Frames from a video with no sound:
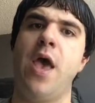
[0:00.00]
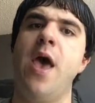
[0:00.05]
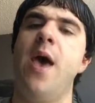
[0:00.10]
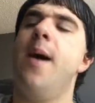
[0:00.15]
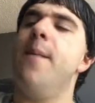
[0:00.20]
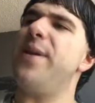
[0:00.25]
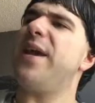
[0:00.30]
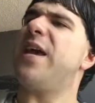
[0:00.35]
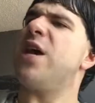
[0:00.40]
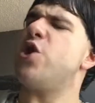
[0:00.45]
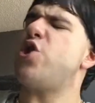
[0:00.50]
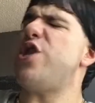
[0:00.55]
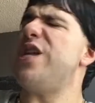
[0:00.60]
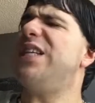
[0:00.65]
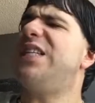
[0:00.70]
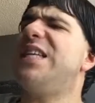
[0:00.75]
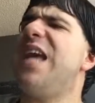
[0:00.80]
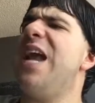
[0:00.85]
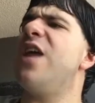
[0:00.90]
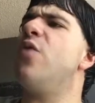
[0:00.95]
because
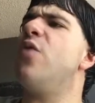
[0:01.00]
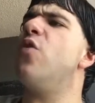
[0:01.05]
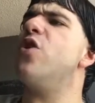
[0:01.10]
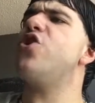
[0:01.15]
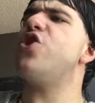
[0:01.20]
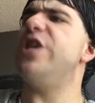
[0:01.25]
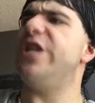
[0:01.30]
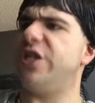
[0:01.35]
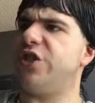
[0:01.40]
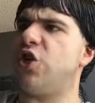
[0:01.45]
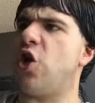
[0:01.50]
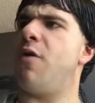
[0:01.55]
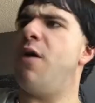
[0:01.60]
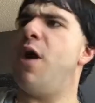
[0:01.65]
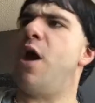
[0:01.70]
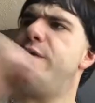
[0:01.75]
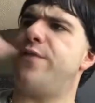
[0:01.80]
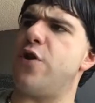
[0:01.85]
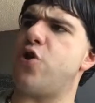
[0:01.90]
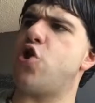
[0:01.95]
she's getting what she deserves.
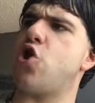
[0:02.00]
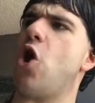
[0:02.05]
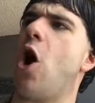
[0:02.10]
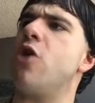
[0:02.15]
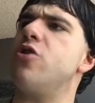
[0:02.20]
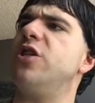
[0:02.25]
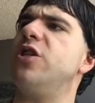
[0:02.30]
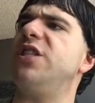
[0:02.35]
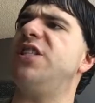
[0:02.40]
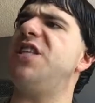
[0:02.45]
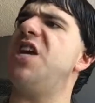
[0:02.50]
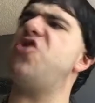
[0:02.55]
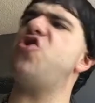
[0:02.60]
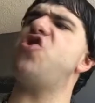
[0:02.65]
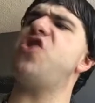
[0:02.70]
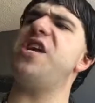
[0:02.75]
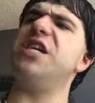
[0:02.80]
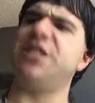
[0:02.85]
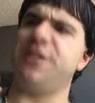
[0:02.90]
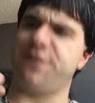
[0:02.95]
The charges that
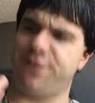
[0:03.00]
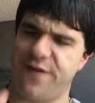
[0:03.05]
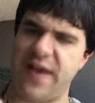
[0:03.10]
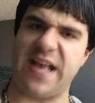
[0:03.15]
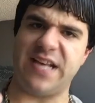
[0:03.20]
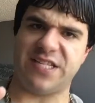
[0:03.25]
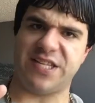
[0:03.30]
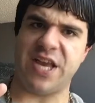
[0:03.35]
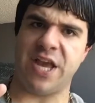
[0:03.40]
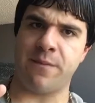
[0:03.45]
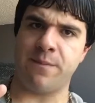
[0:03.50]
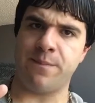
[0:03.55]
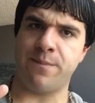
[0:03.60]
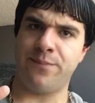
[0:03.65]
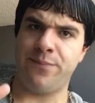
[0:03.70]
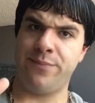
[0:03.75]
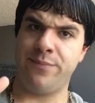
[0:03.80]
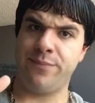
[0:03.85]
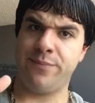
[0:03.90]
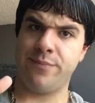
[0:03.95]
she is facing
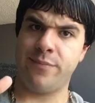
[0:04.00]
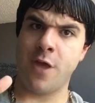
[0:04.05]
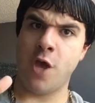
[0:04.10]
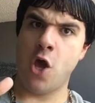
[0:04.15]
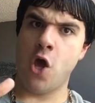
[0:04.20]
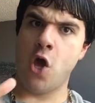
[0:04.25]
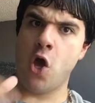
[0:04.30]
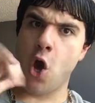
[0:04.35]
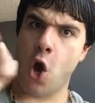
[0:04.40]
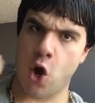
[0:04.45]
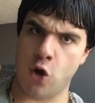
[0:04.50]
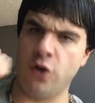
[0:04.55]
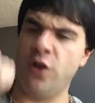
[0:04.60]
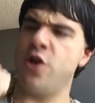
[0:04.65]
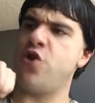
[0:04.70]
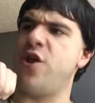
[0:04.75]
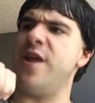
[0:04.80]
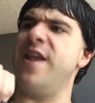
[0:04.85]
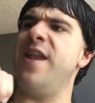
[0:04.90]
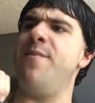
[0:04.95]
are
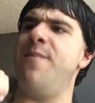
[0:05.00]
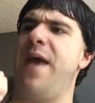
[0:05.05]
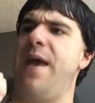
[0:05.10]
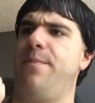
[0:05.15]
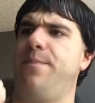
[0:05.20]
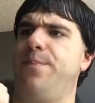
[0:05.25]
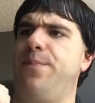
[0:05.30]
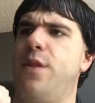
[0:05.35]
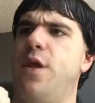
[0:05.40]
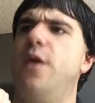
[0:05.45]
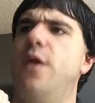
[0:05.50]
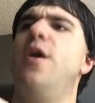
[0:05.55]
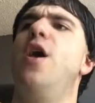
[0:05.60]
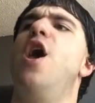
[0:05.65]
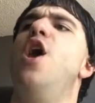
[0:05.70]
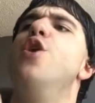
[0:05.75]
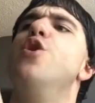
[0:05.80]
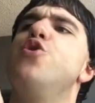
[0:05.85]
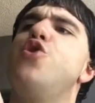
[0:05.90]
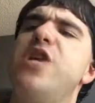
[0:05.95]
legitimate.
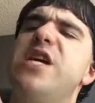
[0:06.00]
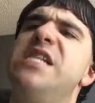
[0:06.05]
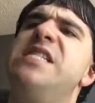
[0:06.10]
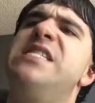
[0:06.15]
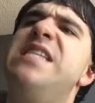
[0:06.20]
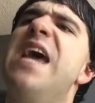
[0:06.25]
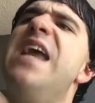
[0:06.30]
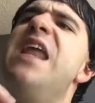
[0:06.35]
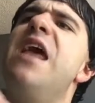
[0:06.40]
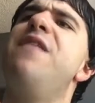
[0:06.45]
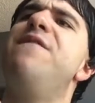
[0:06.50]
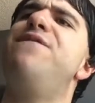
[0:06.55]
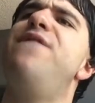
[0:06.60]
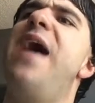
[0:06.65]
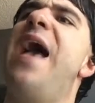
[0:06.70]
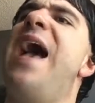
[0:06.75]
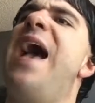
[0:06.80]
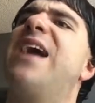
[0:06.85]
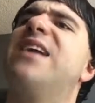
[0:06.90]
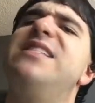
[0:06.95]
She did, in
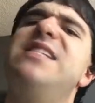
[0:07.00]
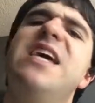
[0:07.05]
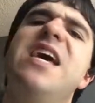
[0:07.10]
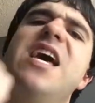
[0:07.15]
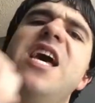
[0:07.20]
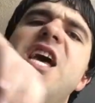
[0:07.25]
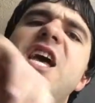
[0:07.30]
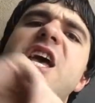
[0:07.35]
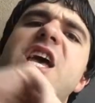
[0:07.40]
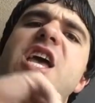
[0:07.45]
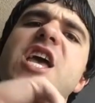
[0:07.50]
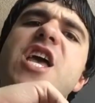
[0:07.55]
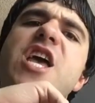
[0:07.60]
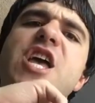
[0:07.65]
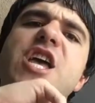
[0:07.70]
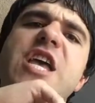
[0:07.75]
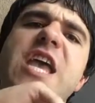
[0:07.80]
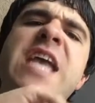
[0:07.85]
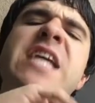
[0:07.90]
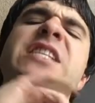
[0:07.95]
fact,
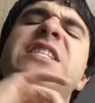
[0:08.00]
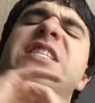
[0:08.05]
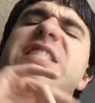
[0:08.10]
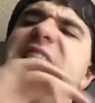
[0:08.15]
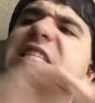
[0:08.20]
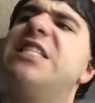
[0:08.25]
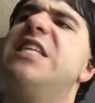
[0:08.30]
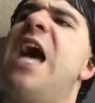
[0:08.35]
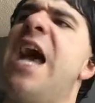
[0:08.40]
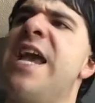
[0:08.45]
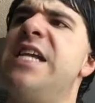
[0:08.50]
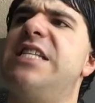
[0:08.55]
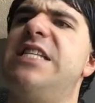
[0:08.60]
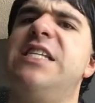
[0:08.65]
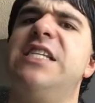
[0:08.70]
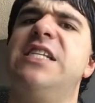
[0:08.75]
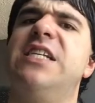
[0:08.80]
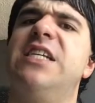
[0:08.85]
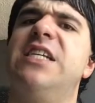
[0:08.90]
incite